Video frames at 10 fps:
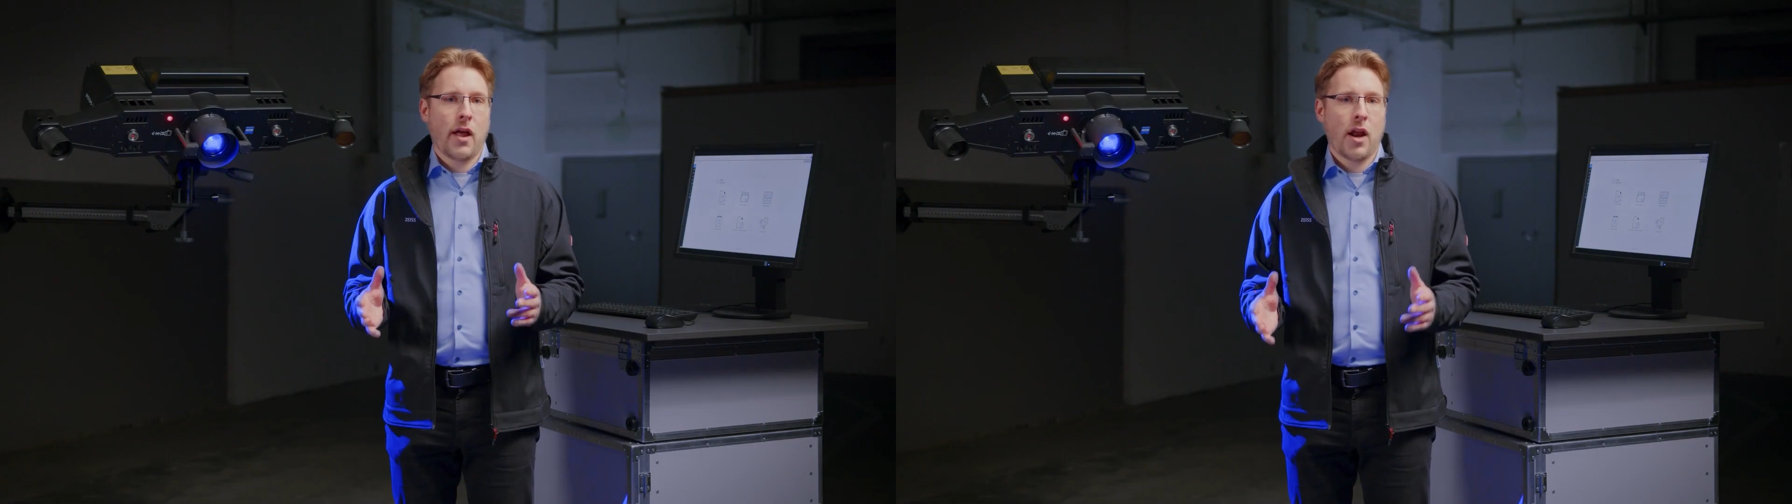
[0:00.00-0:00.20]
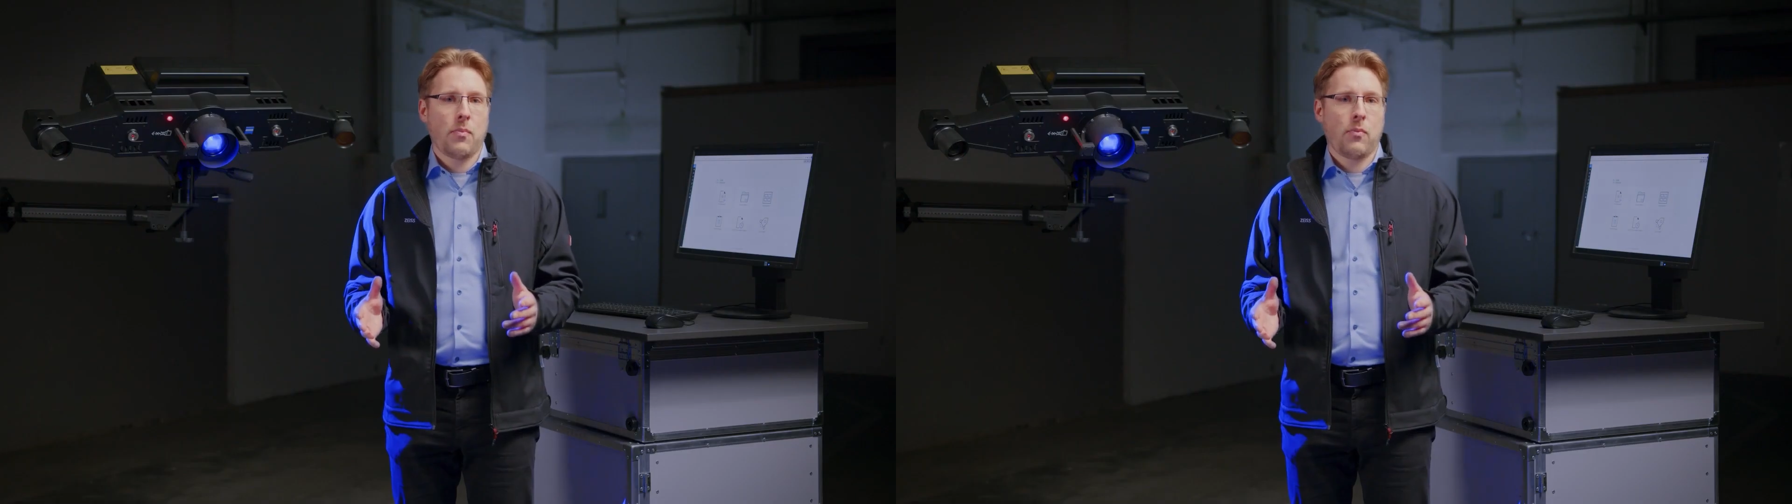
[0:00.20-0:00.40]

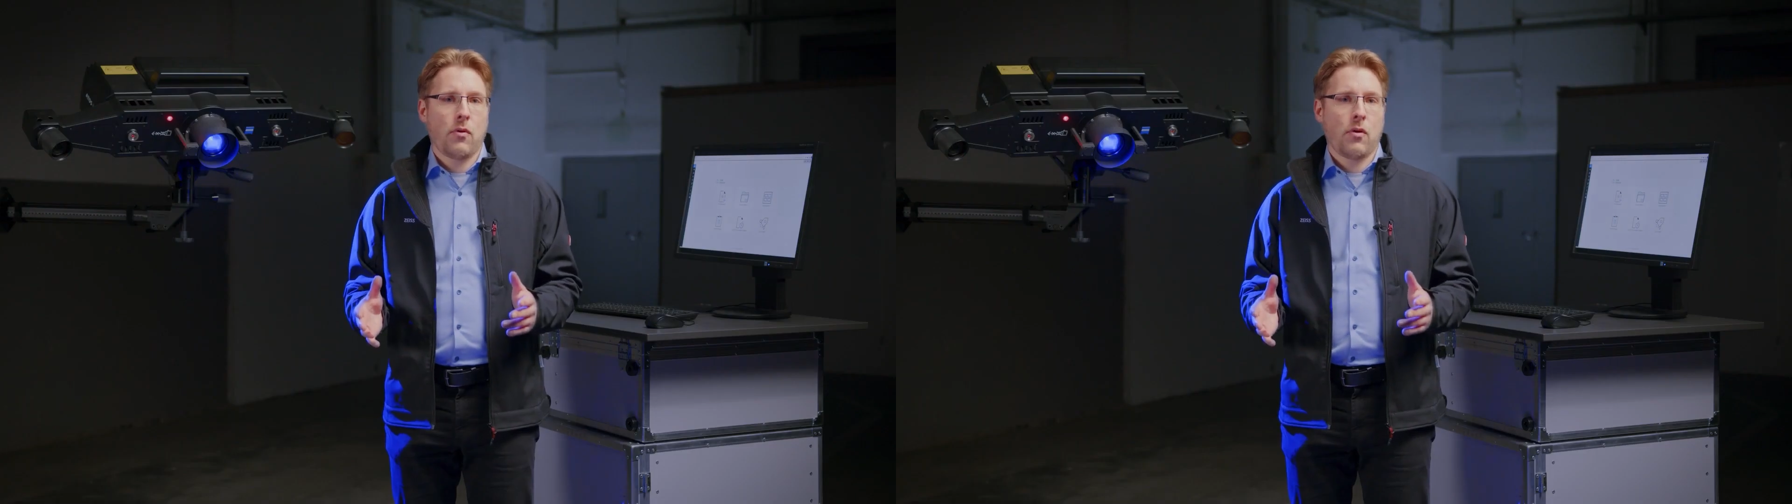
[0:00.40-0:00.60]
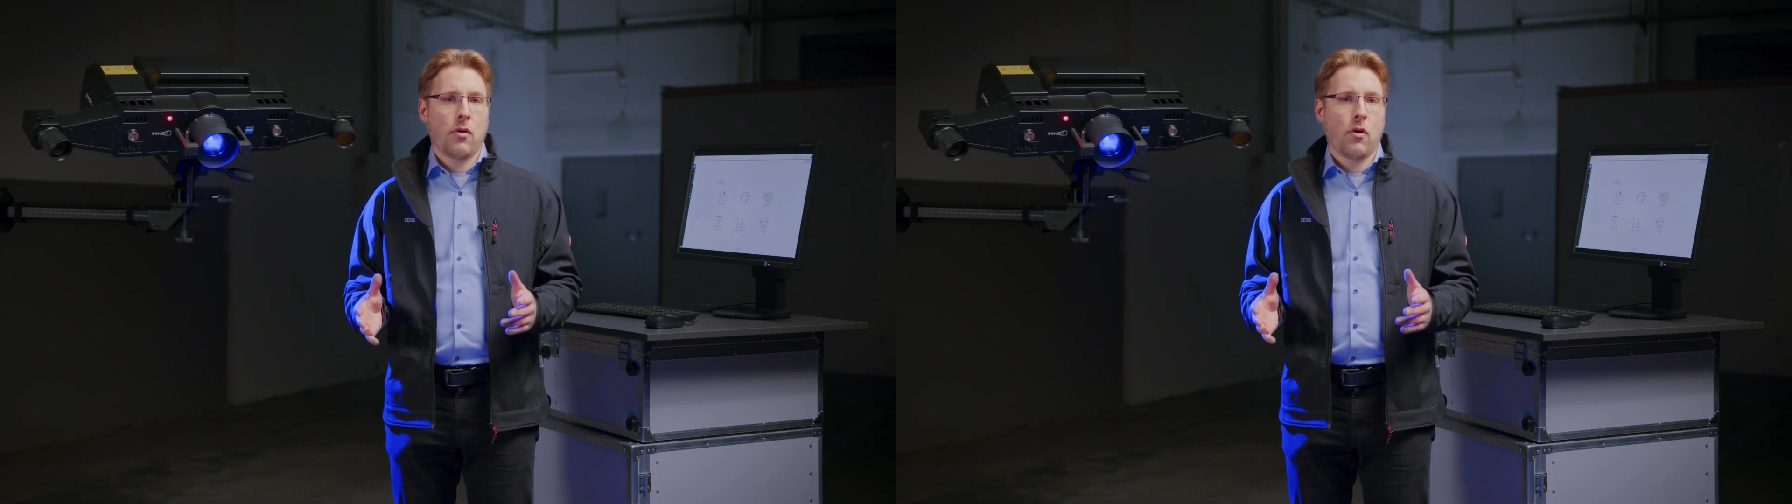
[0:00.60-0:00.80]
help
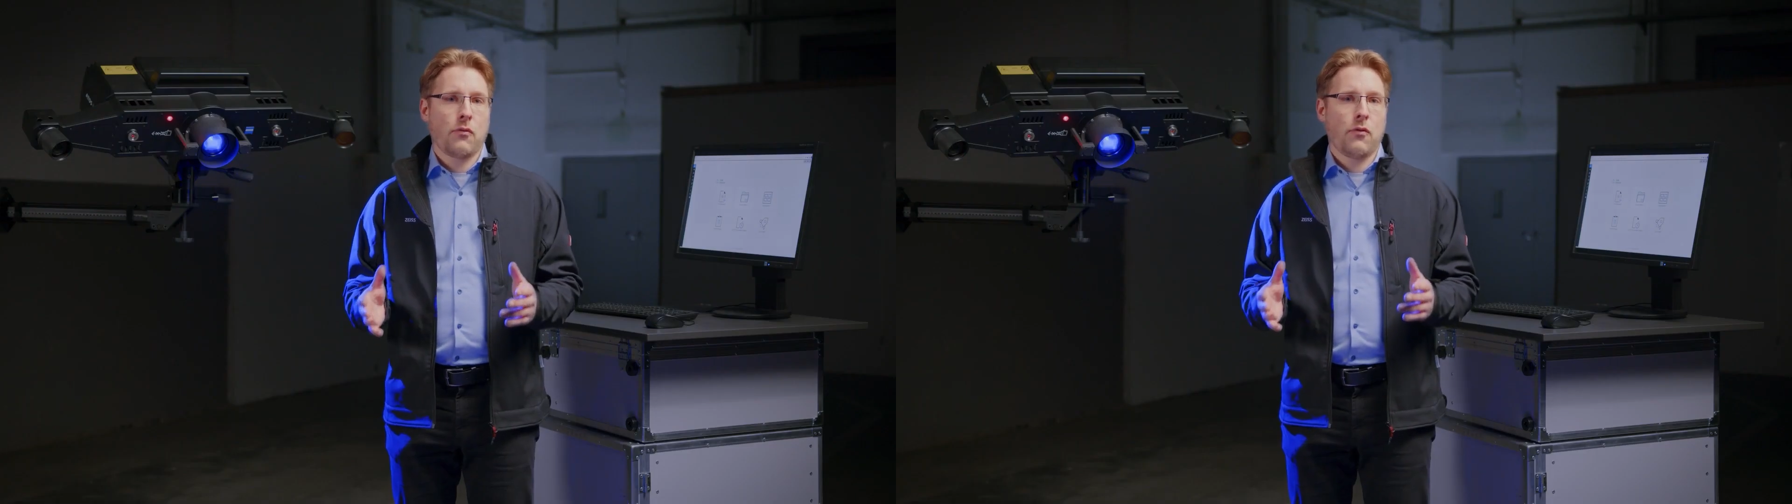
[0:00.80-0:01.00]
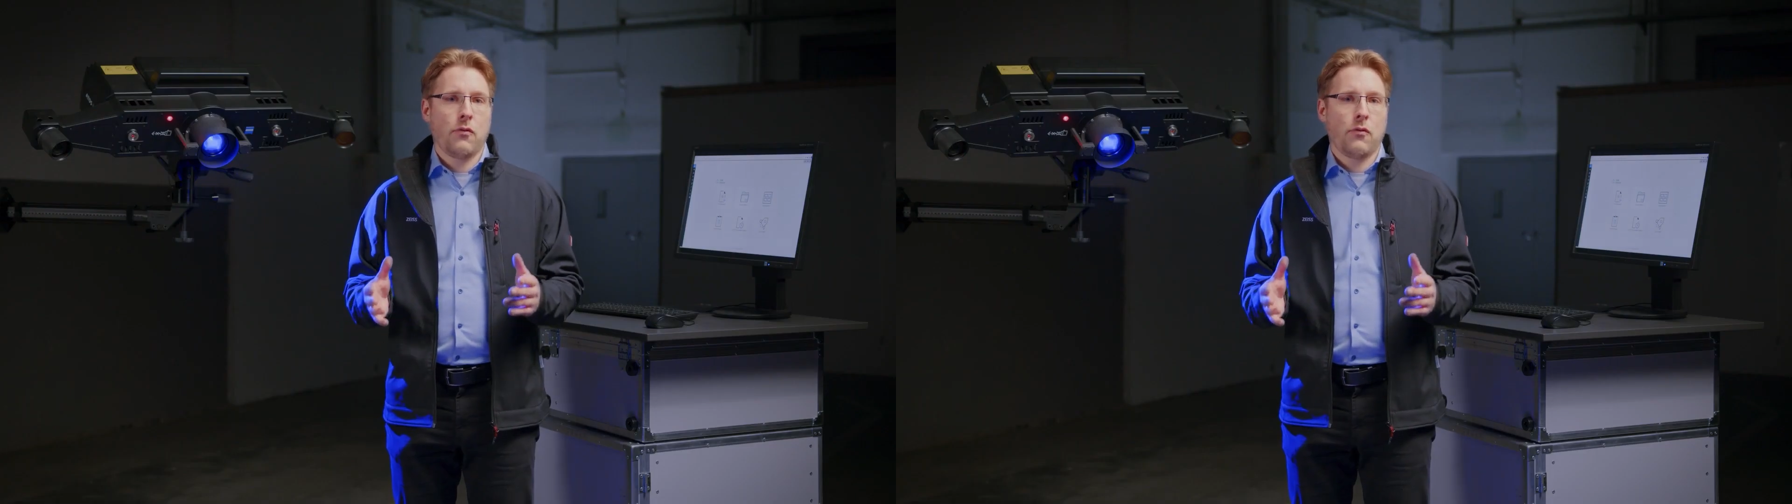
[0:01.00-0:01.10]
of